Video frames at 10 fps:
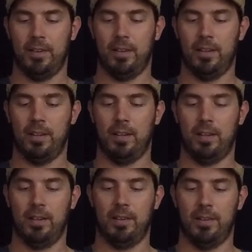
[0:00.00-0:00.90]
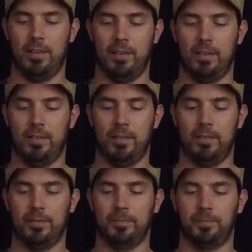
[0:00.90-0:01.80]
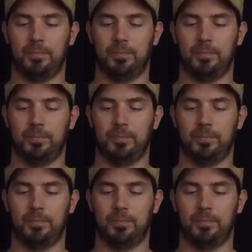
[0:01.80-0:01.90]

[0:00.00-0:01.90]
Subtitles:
Nobody speaks.